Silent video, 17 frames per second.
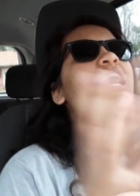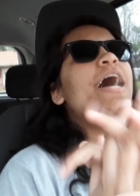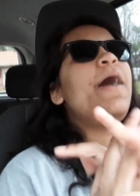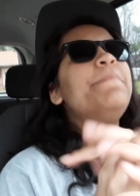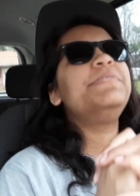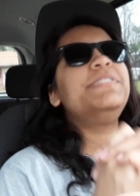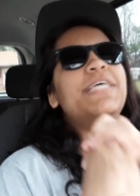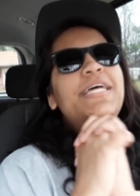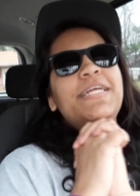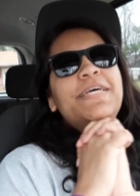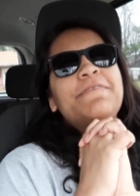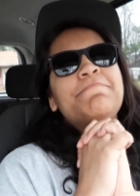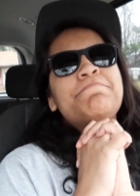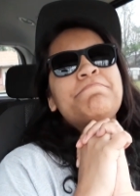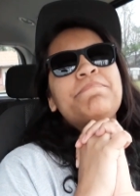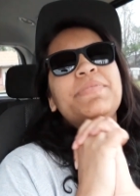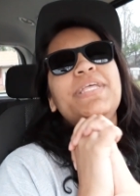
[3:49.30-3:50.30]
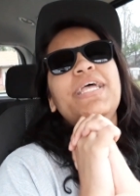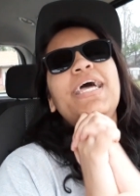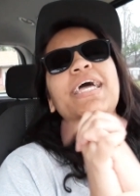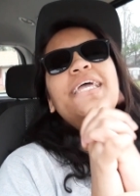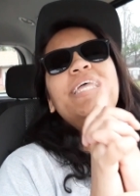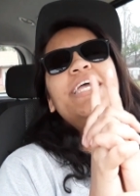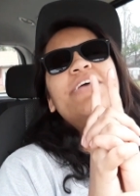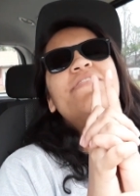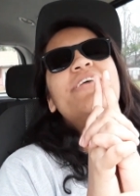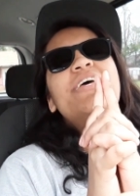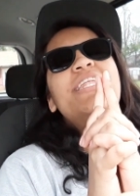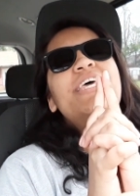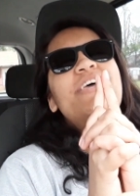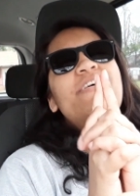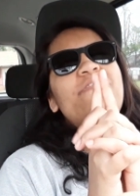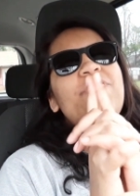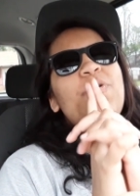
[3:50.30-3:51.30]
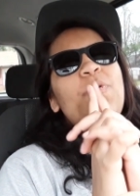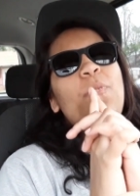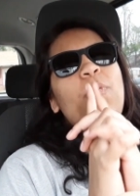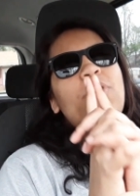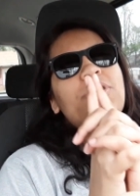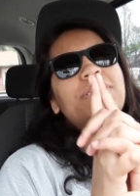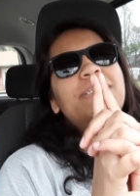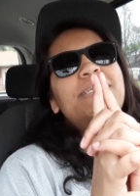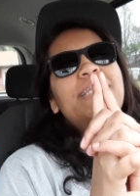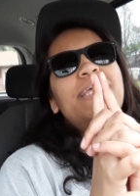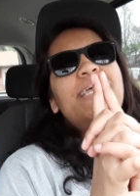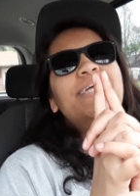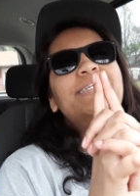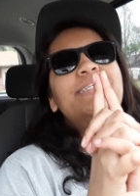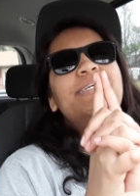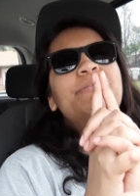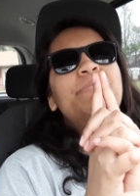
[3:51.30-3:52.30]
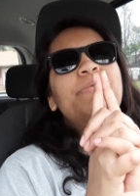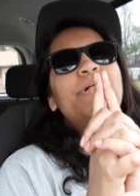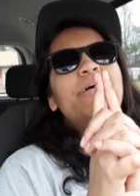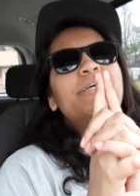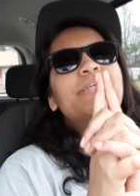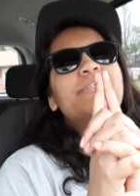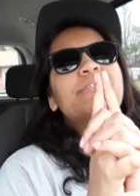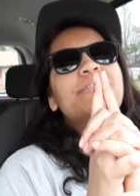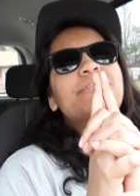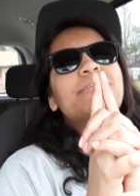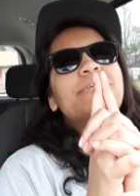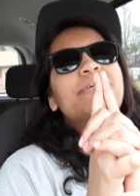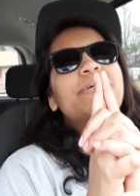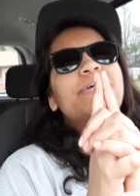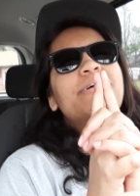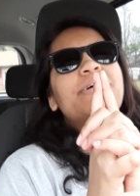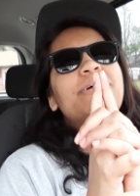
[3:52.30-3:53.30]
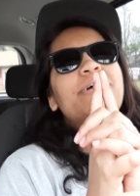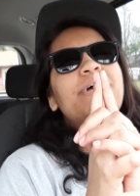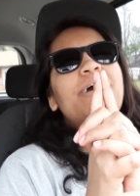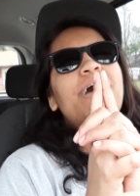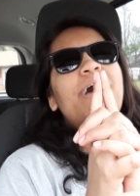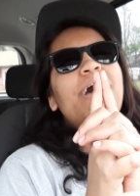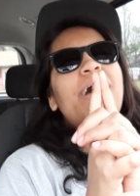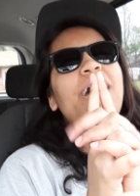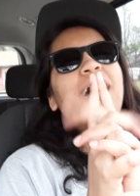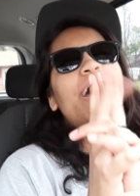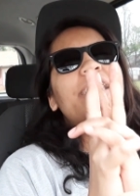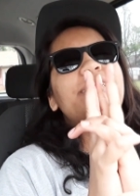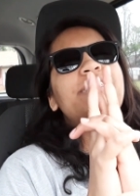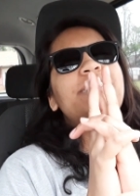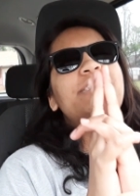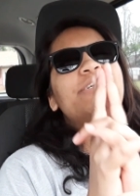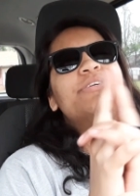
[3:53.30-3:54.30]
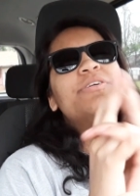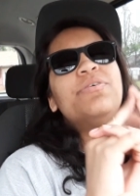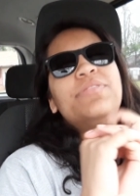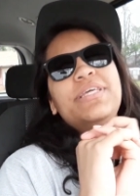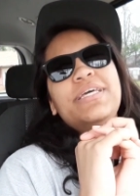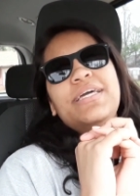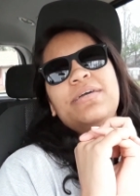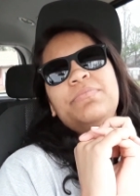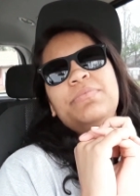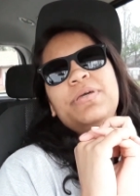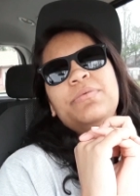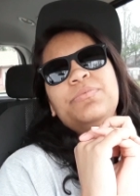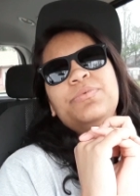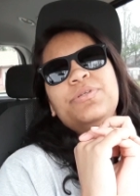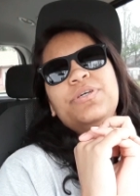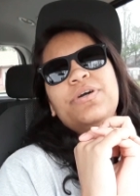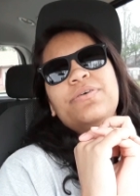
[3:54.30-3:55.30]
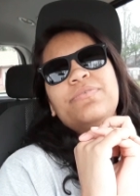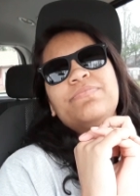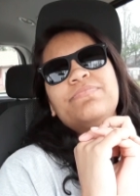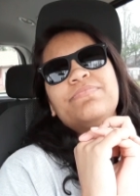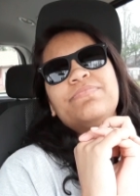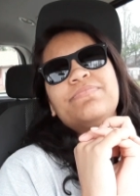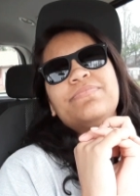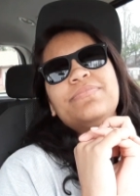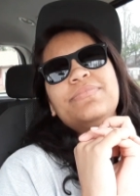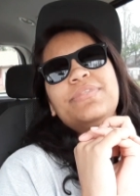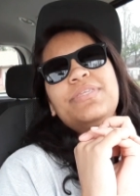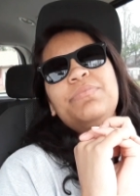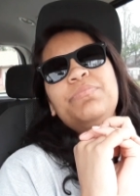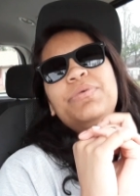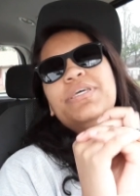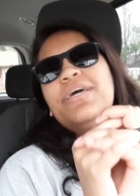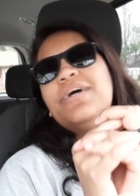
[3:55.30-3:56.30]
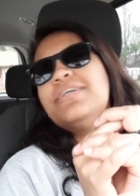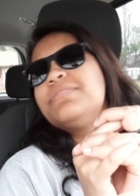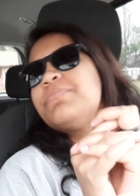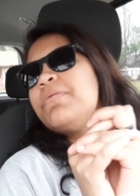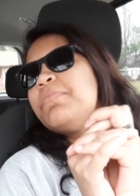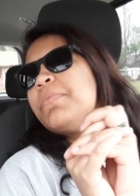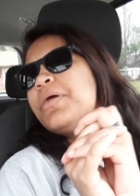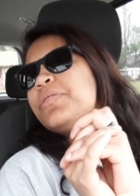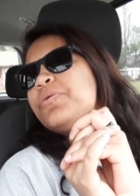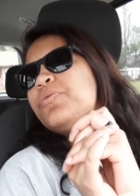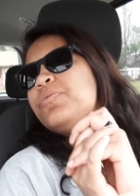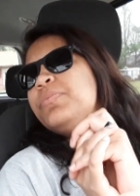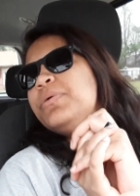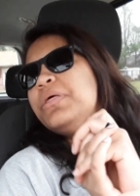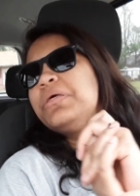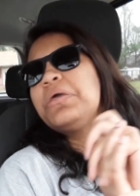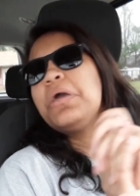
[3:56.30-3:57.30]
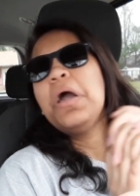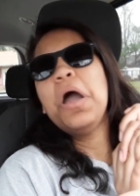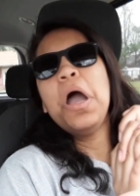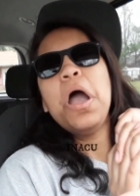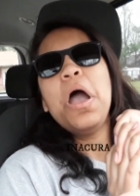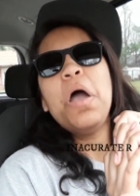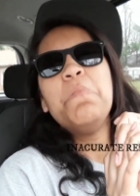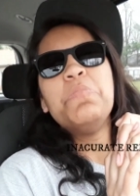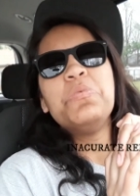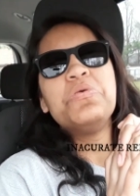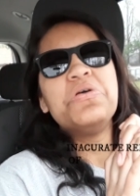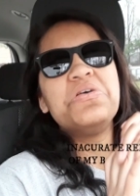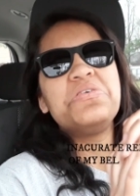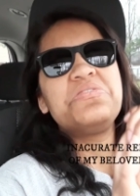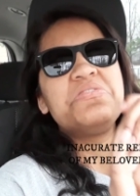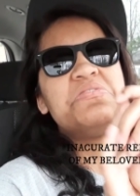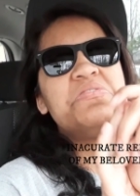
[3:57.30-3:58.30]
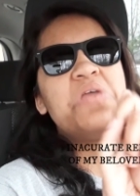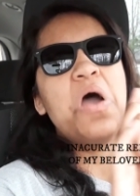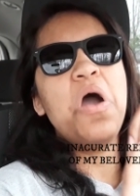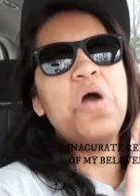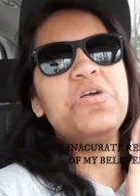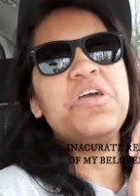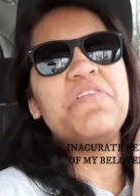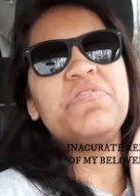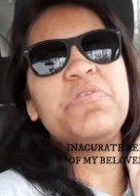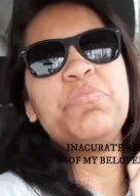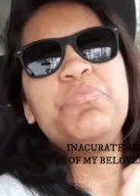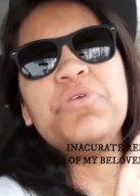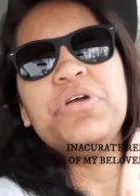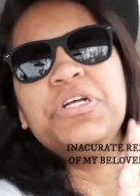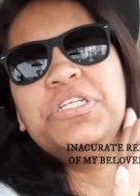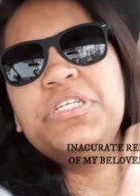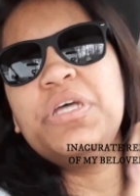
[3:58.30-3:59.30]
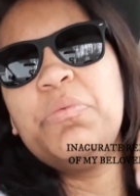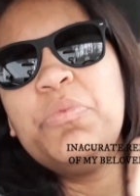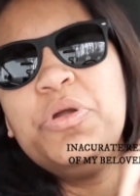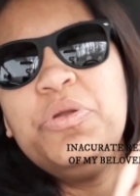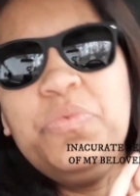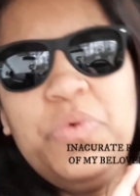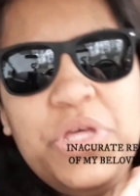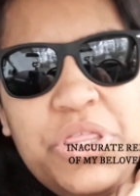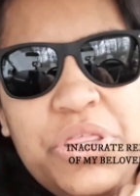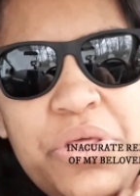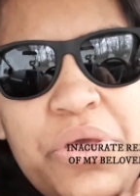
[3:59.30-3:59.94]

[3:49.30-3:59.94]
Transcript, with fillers: upsetting. Even if it wasn't 18 plus, I still don't think I'd be able to go. Because my mother would be like, oh, Marissa, no, you have to bring someone with